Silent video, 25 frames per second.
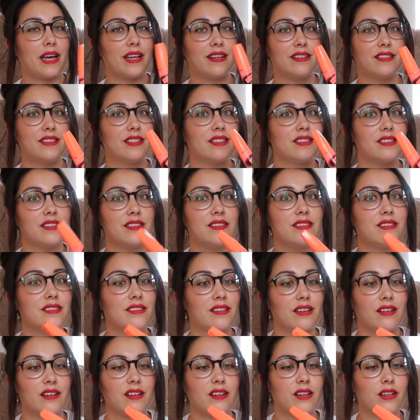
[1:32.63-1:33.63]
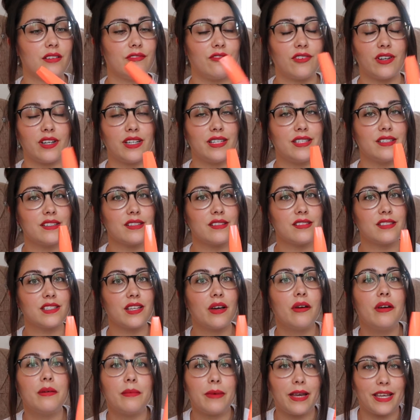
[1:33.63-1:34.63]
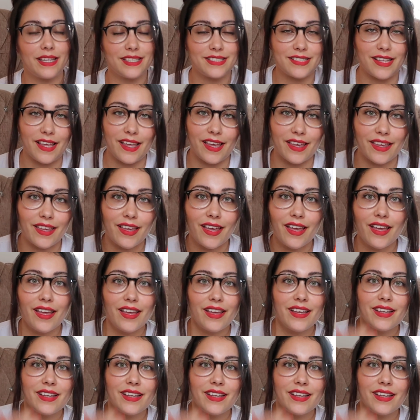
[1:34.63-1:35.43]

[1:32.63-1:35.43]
and this is, I find, so amazing.